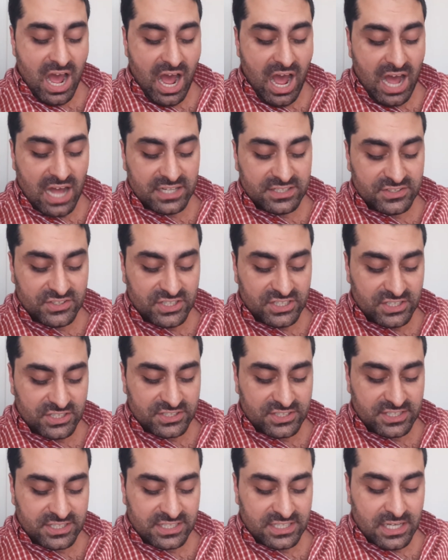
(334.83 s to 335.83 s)
under
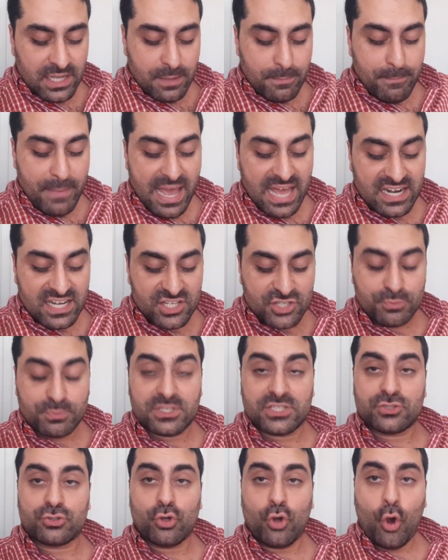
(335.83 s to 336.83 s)
the
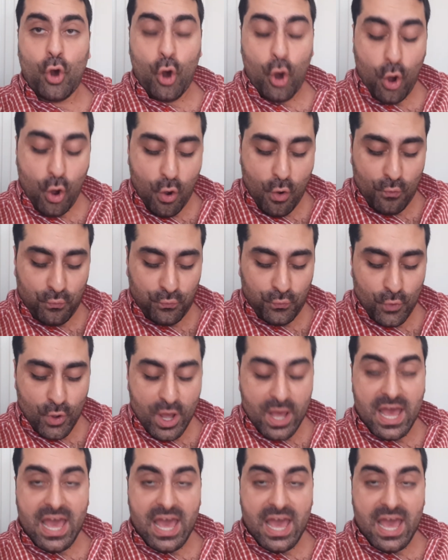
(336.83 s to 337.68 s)
management of